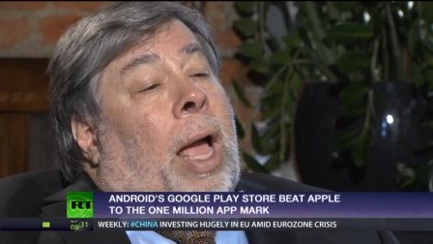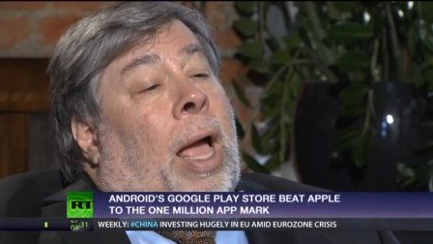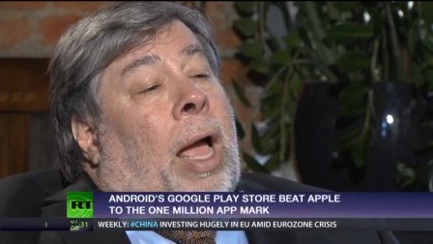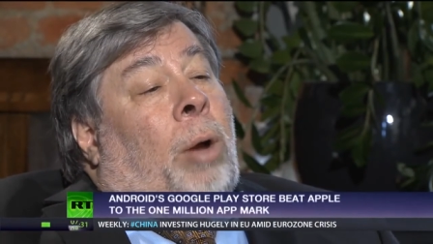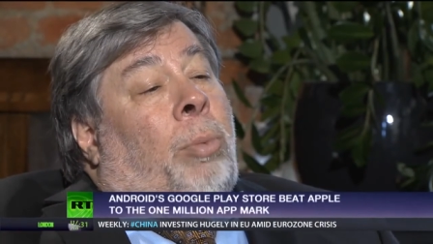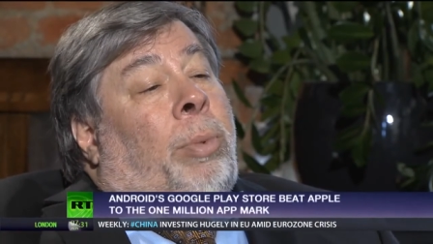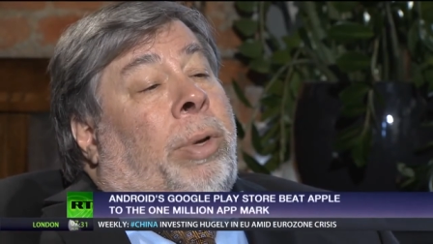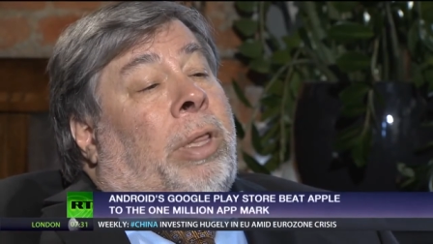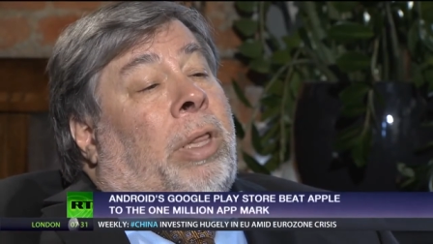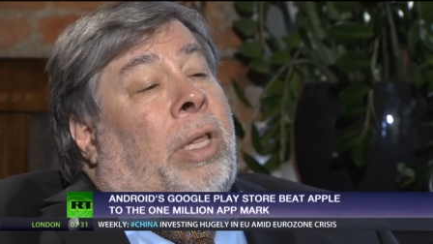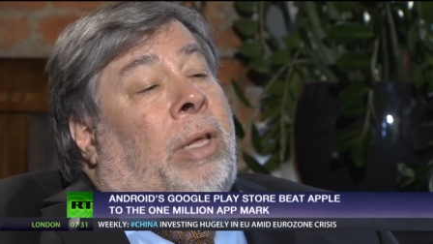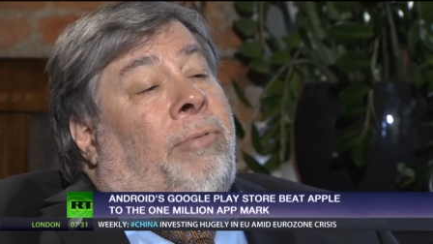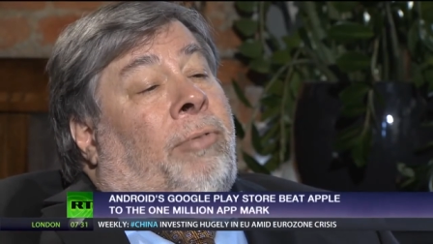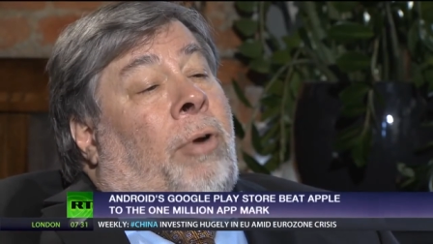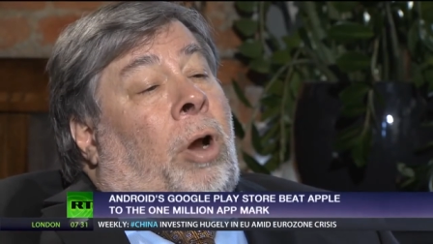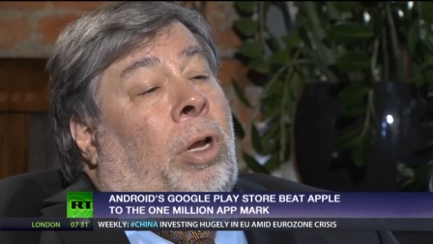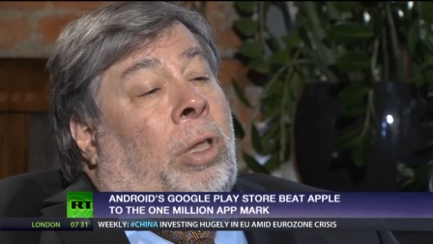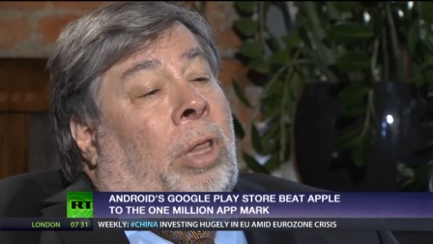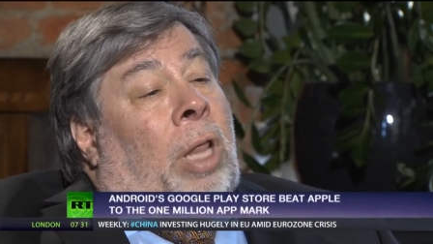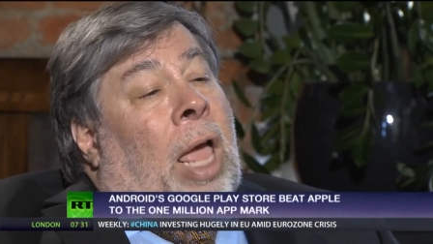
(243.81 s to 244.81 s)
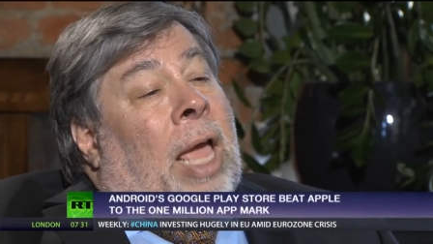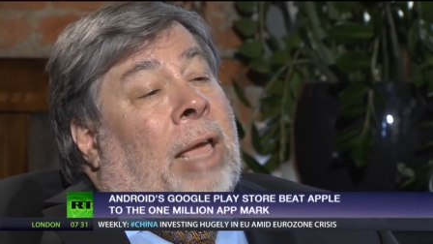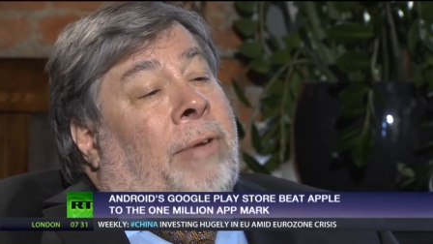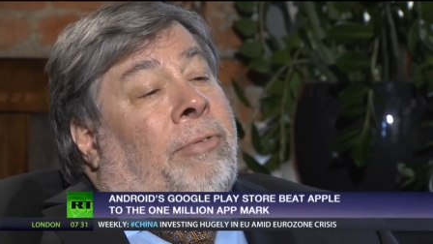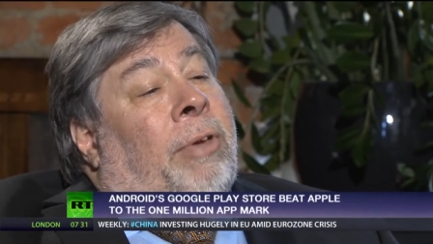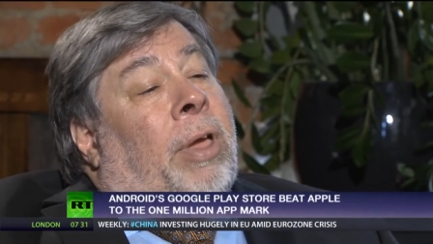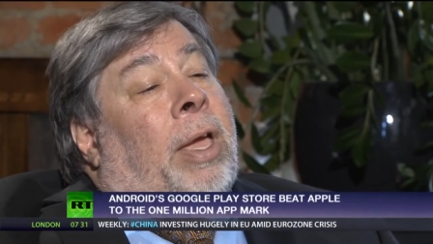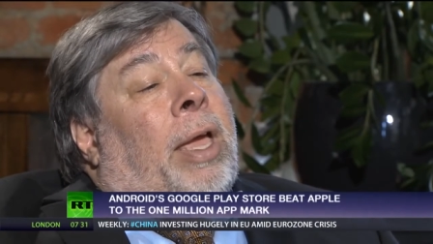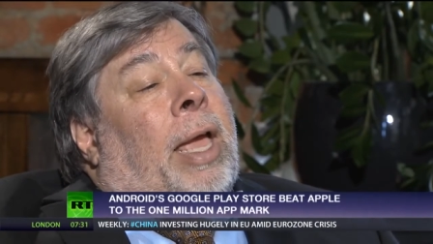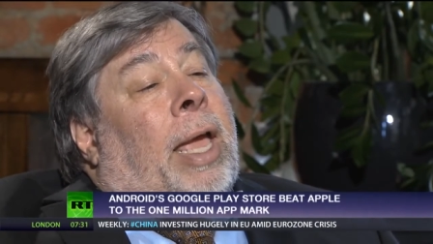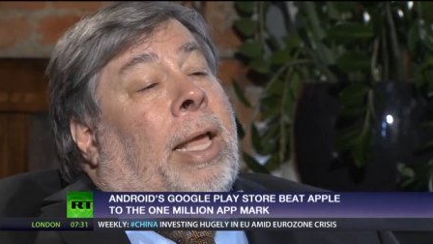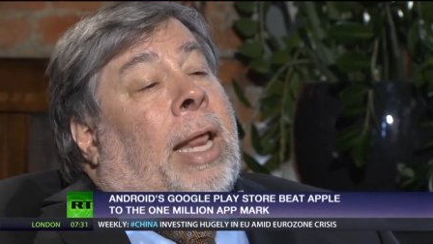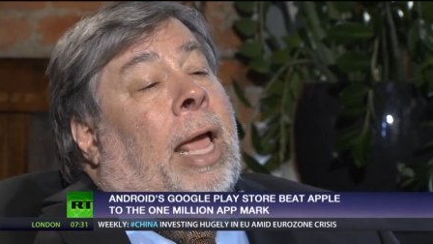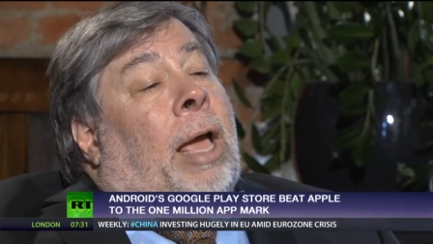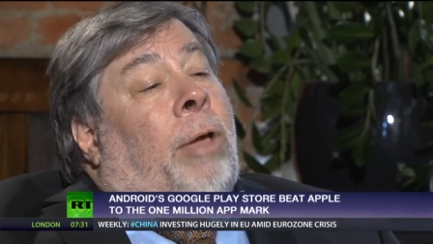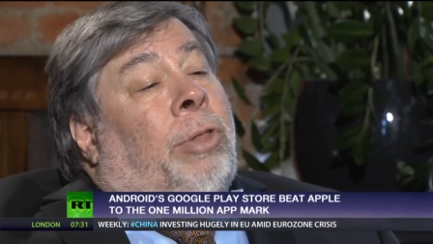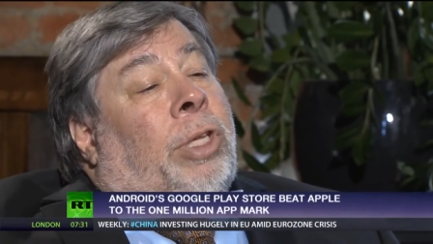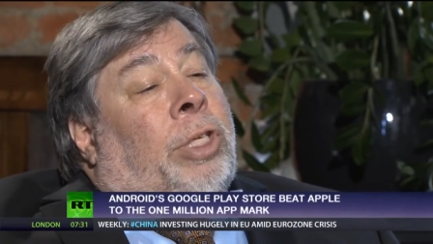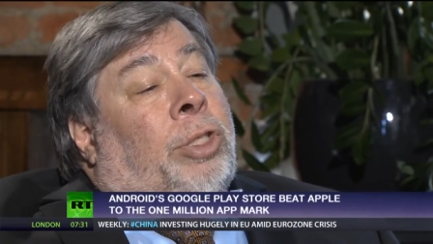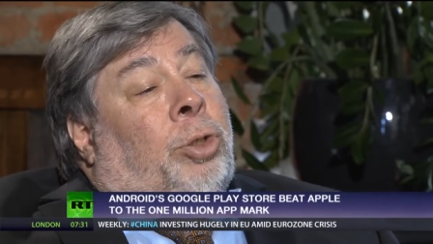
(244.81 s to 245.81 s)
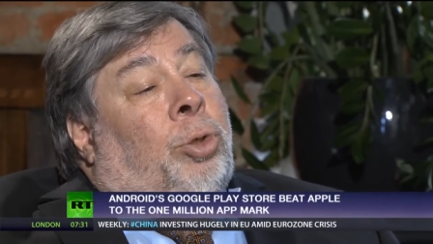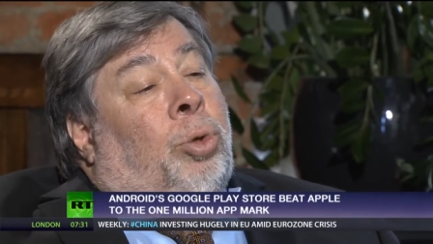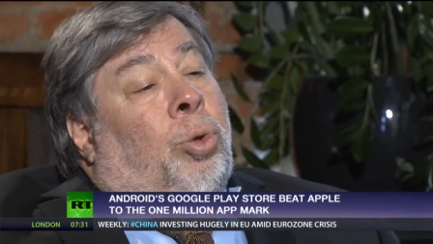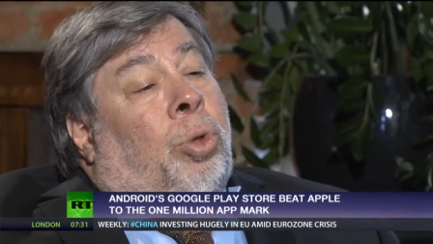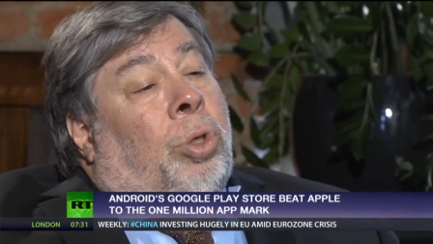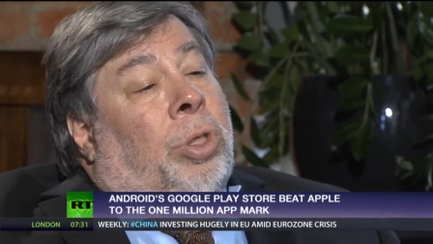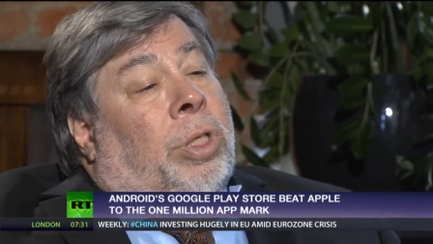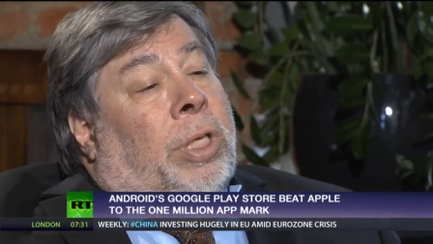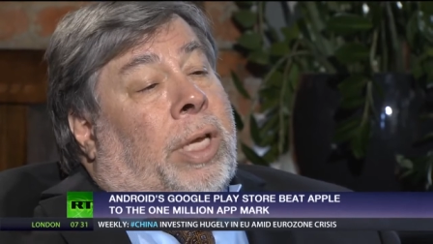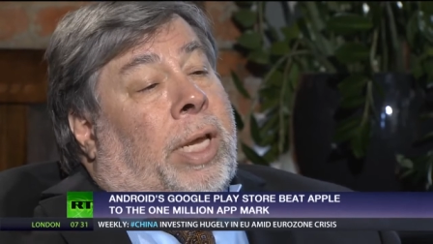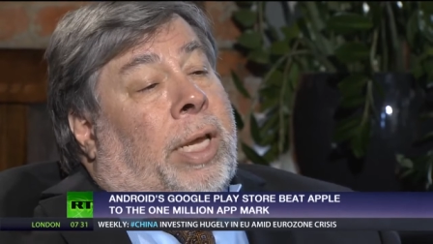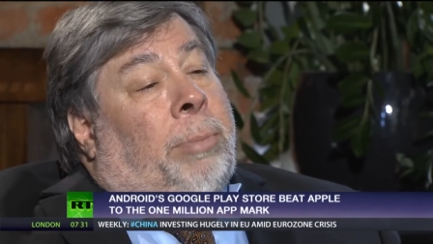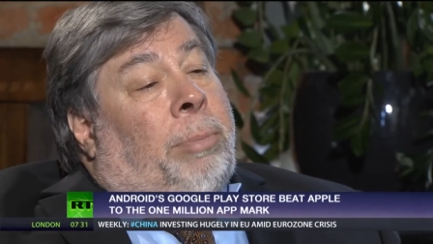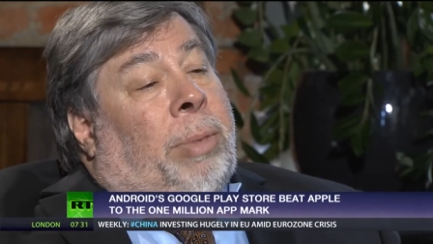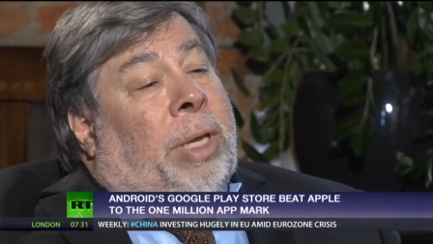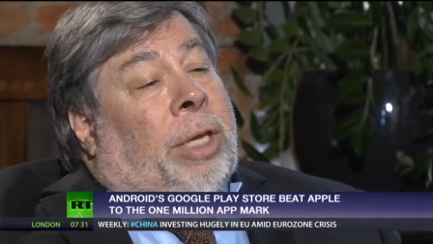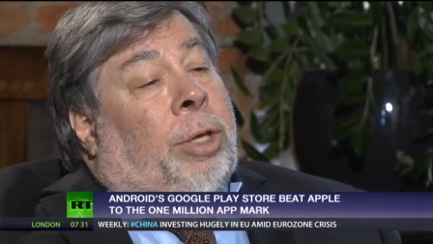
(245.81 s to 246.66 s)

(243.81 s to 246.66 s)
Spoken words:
how we live our life and how these tools can be